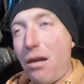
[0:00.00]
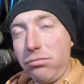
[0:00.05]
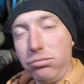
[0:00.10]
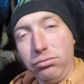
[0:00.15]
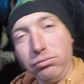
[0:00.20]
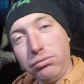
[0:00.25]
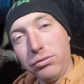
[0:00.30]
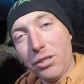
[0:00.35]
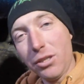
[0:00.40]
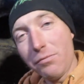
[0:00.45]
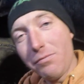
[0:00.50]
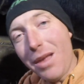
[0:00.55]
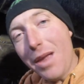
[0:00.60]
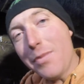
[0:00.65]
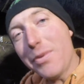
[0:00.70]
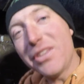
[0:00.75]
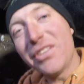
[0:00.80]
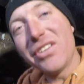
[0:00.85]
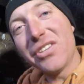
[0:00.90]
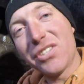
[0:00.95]
So maybe
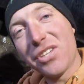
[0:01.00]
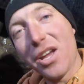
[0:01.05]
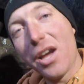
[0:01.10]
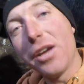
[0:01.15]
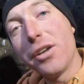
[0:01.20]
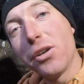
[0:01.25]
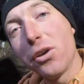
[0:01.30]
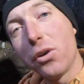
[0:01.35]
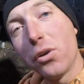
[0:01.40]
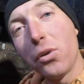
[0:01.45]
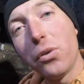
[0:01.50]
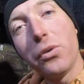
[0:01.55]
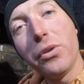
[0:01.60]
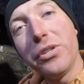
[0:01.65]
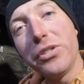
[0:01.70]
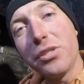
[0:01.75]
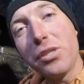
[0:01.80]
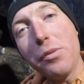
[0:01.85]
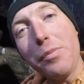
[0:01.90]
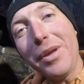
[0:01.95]
this kind of hole
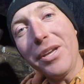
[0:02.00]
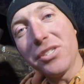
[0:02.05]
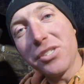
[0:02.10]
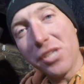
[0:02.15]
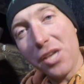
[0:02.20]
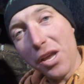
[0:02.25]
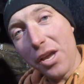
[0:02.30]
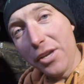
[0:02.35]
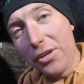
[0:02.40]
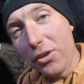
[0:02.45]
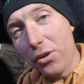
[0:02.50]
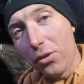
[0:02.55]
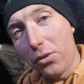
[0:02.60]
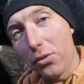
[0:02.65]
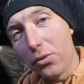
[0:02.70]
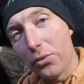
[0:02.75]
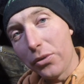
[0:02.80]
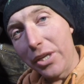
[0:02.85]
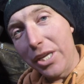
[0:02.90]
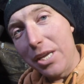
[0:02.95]
is the best kind of hole
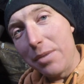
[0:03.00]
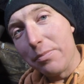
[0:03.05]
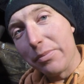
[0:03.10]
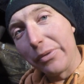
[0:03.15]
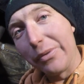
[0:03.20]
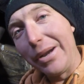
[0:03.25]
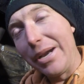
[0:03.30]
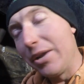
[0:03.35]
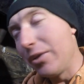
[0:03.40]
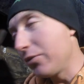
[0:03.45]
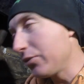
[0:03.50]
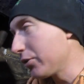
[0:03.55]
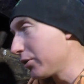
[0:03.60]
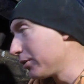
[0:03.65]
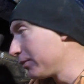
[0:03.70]
to keep around,